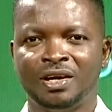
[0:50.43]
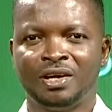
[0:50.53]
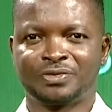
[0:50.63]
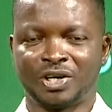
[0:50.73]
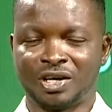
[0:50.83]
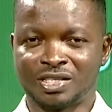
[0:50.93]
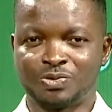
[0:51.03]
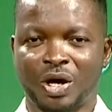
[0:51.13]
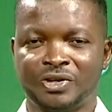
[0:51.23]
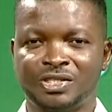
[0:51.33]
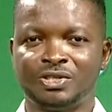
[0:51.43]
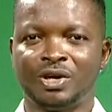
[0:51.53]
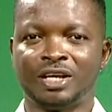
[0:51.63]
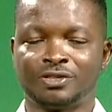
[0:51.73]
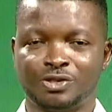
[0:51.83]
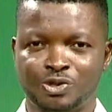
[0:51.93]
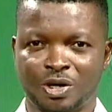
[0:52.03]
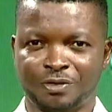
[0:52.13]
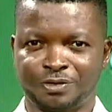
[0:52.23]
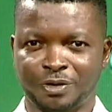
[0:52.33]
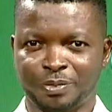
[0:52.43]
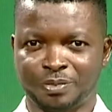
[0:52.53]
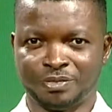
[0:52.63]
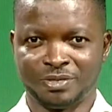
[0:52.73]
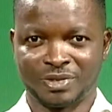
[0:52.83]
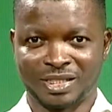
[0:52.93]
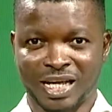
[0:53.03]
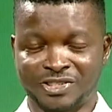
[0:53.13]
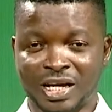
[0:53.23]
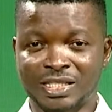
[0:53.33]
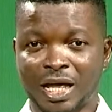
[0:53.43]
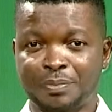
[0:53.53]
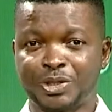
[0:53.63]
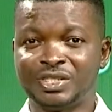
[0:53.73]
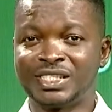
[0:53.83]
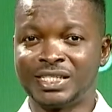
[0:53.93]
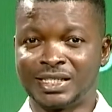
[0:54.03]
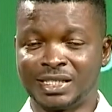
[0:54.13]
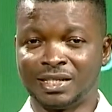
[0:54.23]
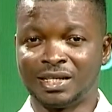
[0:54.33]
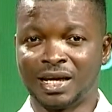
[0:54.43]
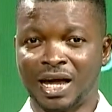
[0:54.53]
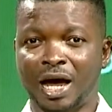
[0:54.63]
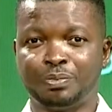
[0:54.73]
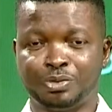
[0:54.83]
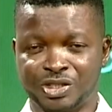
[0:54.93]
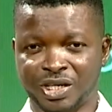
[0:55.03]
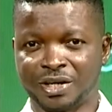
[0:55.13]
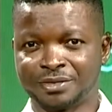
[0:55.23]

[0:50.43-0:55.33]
Of course, we are reaching you as usual from Nigeria's capital city, Abuja.